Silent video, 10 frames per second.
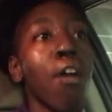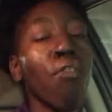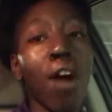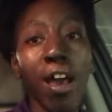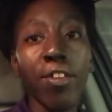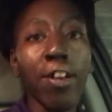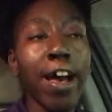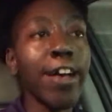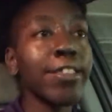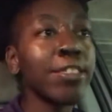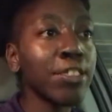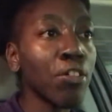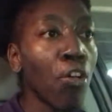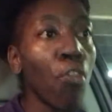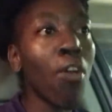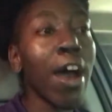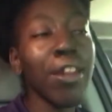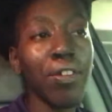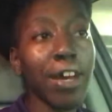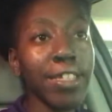Why, you ask? Or
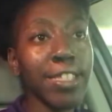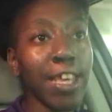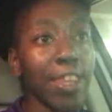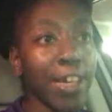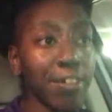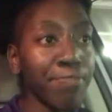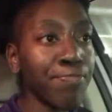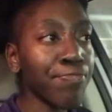why do I say that?